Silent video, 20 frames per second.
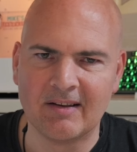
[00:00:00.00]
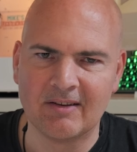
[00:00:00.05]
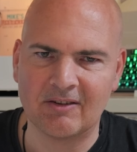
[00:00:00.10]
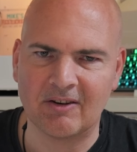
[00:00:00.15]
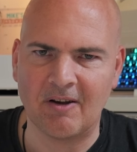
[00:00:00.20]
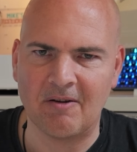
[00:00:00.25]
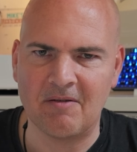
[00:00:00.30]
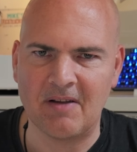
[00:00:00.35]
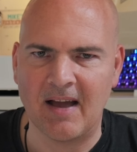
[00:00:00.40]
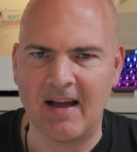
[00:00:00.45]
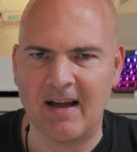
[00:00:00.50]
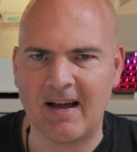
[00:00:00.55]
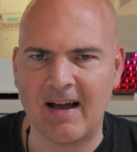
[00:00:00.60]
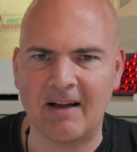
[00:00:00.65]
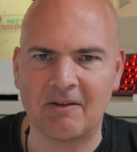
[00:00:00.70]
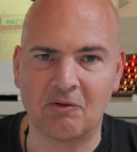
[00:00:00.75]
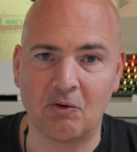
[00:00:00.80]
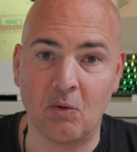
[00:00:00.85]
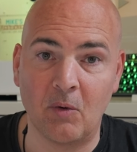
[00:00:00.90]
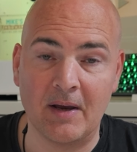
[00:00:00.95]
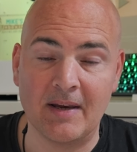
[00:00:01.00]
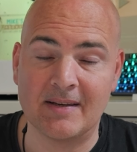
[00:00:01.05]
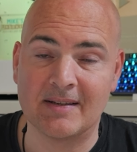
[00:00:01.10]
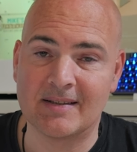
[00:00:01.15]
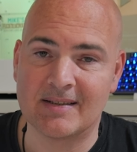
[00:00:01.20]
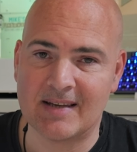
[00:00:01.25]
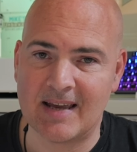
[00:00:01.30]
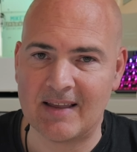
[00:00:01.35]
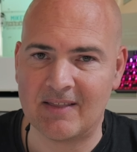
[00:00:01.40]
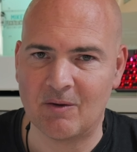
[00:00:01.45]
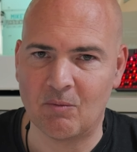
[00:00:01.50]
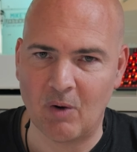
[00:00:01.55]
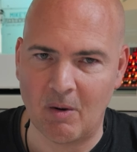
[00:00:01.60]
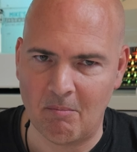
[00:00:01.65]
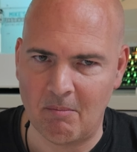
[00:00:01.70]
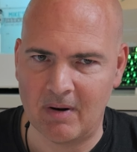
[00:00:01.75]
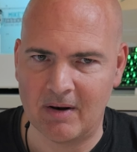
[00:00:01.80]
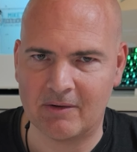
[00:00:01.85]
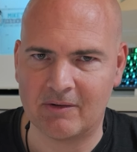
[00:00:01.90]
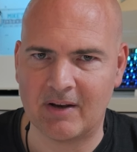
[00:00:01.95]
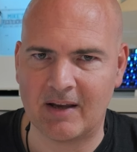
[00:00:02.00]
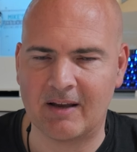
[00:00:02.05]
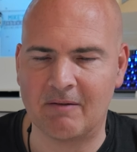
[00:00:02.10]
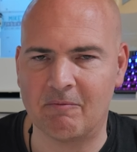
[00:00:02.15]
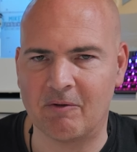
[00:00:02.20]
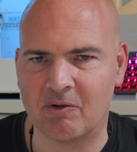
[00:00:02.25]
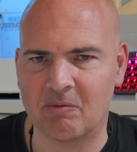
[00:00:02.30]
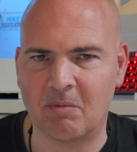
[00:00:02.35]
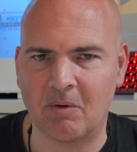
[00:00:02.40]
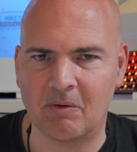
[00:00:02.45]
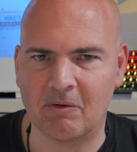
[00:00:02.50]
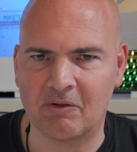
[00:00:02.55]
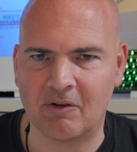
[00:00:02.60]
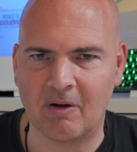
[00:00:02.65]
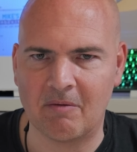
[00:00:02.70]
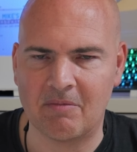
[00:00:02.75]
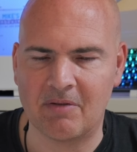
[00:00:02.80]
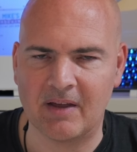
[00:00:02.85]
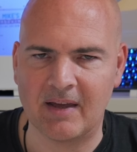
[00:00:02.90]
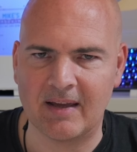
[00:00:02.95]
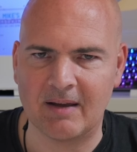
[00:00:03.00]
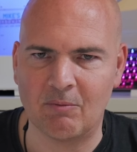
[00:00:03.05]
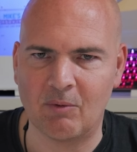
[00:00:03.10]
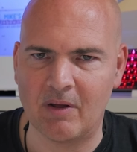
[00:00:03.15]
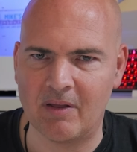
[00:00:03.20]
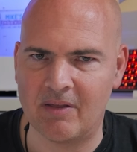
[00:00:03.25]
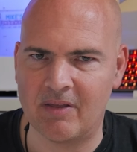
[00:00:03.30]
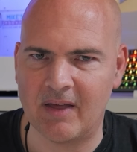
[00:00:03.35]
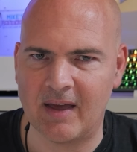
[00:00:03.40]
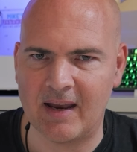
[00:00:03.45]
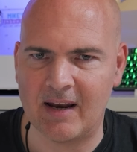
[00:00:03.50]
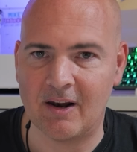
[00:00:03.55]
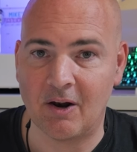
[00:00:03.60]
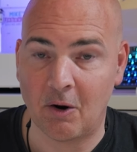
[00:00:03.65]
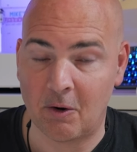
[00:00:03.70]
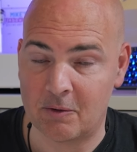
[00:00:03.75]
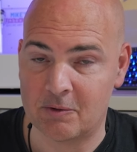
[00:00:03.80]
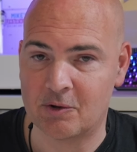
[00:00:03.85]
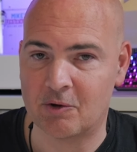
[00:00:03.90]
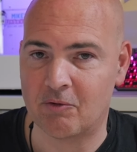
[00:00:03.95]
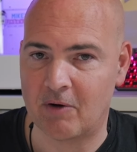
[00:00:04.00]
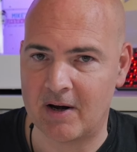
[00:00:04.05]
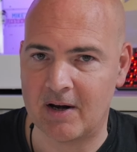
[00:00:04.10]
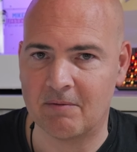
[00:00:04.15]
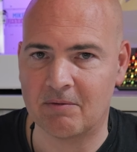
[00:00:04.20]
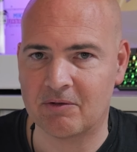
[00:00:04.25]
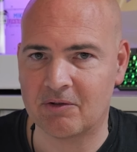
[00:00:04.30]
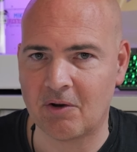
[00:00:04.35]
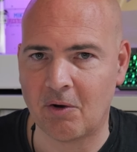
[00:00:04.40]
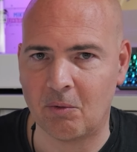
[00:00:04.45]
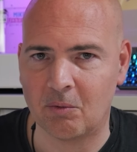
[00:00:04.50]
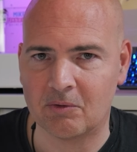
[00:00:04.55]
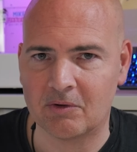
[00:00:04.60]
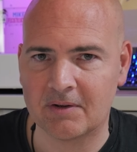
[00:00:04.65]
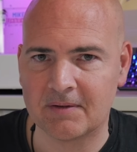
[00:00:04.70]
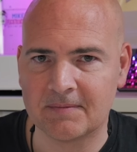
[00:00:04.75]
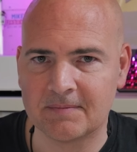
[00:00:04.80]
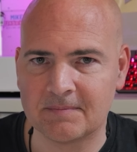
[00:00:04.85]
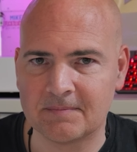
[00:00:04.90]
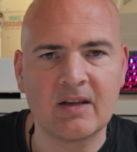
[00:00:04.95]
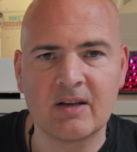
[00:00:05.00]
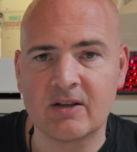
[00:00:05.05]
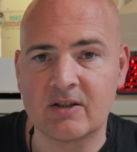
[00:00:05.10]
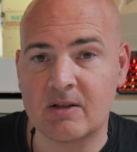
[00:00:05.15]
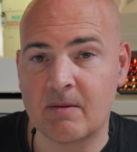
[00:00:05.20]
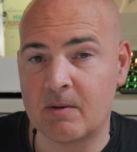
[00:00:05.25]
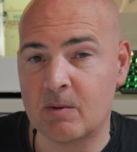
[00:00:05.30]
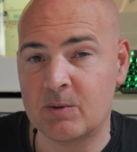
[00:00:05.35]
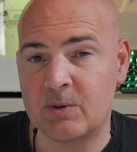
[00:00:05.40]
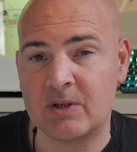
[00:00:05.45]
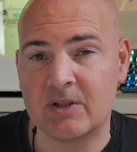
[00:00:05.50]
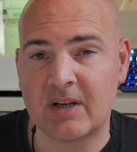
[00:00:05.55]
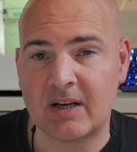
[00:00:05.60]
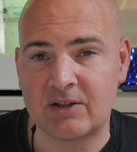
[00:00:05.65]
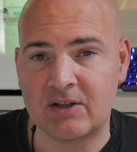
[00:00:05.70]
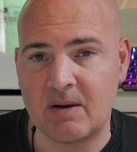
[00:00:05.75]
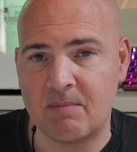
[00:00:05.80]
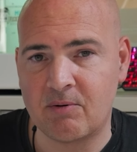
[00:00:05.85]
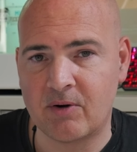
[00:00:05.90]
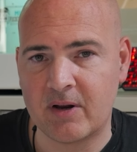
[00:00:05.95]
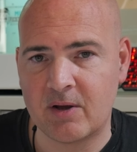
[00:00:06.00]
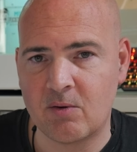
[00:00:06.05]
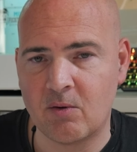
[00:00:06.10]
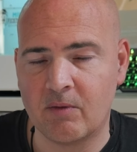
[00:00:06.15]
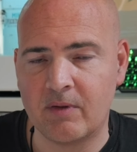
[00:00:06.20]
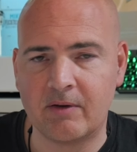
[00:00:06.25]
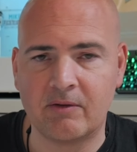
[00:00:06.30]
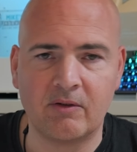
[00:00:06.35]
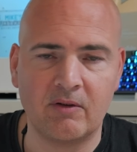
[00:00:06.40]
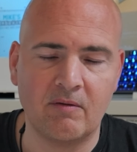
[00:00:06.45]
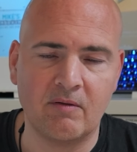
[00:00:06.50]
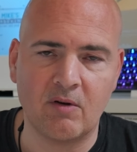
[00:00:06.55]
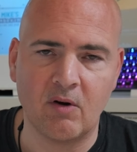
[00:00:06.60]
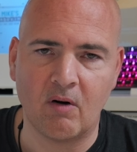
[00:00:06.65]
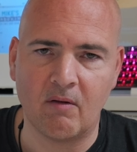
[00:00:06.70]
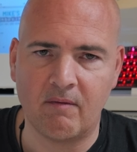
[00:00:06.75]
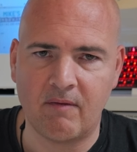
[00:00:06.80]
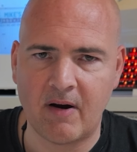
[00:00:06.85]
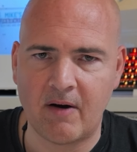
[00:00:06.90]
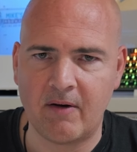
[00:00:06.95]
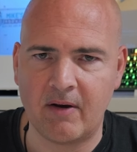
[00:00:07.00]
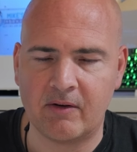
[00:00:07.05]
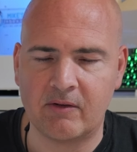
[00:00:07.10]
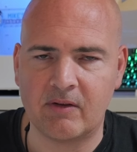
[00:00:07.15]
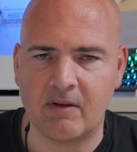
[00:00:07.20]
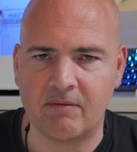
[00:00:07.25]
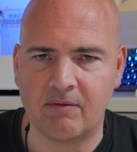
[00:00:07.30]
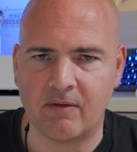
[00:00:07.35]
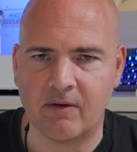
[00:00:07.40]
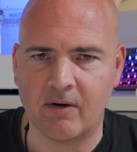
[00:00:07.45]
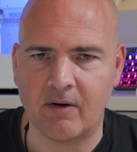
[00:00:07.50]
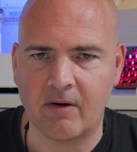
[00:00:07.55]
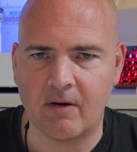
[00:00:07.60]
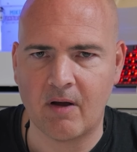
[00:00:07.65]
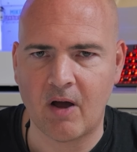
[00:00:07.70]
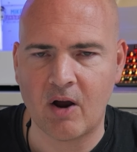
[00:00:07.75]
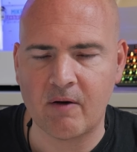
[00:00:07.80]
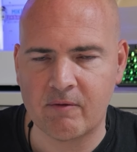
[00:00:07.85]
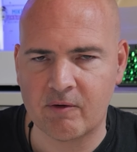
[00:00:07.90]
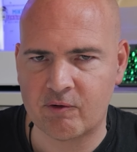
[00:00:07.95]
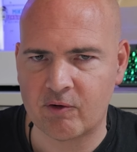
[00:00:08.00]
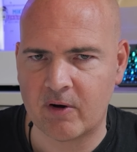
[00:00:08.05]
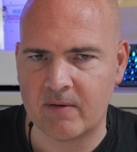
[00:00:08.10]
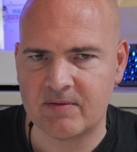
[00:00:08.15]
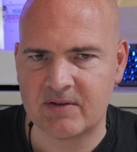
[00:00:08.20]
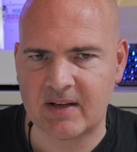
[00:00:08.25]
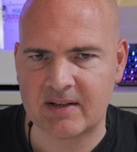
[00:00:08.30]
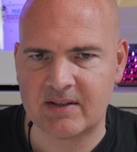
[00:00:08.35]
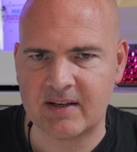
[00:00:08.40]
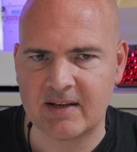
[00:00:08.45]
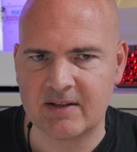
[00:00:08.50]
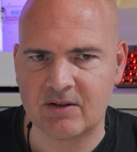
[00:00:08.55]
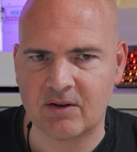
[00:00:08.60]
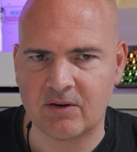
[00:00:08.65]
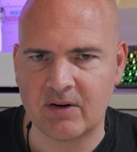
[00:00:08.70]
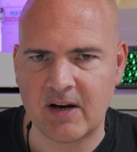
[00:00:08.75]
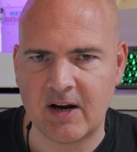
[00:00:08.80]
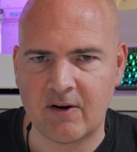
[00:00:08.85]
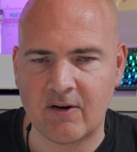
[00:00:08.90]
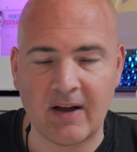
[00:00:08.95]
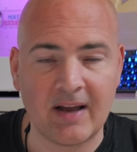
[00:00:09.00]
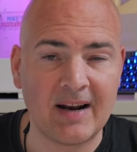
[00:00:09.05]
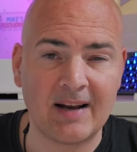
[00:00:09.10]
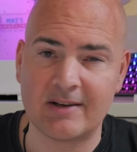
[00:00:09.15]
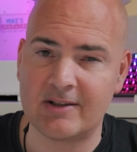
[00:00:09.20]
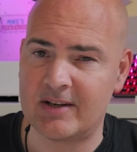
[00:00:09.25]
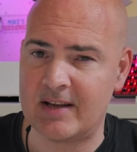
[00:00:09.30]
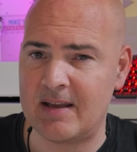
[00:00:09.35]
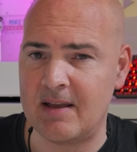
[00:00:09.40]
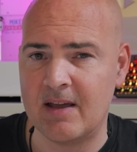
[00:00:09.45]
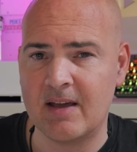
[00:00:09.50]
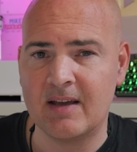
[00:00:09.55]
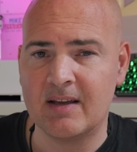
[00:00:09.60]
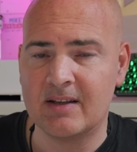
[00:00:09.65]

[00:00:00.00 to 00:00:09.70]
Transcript: So yeah, as always, take the one millisecond response time thing with a large grain of salt. Something which is actually pretty cool on this, you've got various different overdrive settings on here, and actually